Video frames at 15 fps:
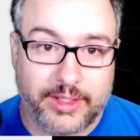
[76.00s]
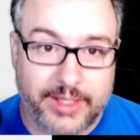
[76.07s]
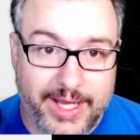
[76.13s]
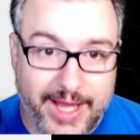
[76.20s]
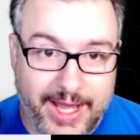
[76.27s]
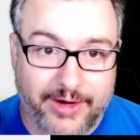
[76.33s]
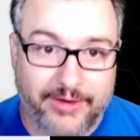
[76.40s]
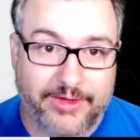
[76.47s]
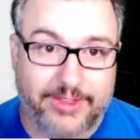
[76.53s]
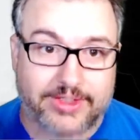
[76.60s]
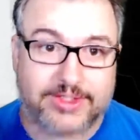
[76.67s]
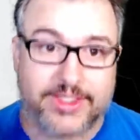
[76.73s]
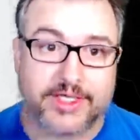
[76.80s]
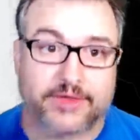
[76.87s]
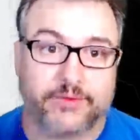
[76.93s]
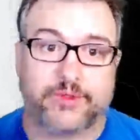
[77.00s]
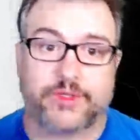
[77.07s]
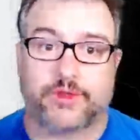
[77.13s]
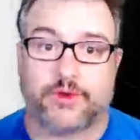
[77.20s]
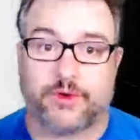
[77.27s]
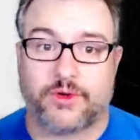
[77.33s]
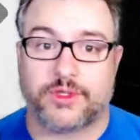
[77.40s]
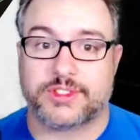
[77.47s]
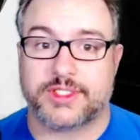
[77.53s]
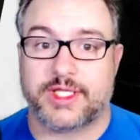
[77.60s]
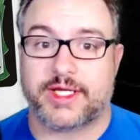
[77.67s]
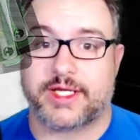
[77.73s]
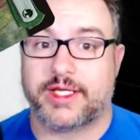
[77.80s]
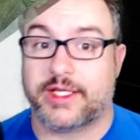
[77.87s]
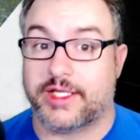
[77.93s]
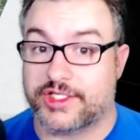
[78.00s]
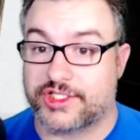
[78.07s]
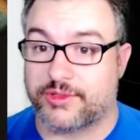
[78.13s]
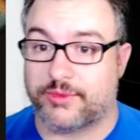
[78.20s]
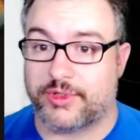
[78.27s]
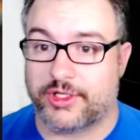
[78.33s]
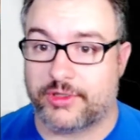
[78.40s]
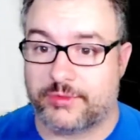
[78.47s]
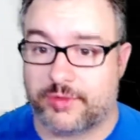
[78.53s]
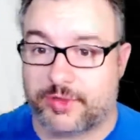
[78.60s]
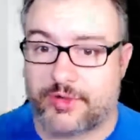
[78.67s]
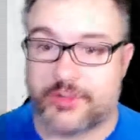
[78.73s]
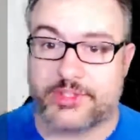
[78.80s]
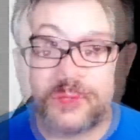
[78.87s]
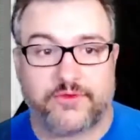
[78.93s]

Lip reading: out of this deck with cards like Instrument of the Bards.